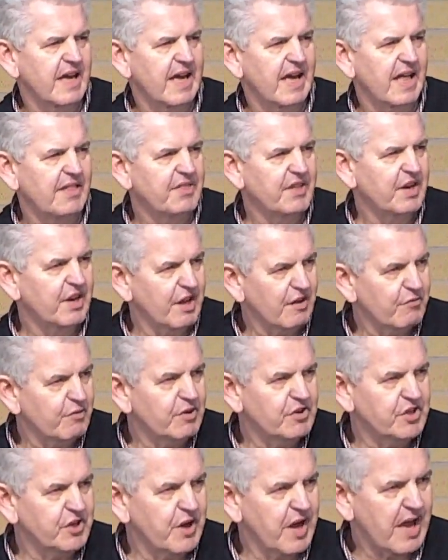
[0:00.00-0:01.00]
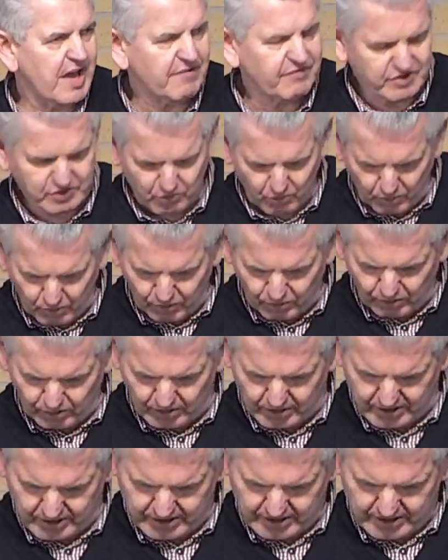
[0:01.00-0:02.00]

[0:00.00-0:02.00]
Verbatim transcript: and the love which you have to all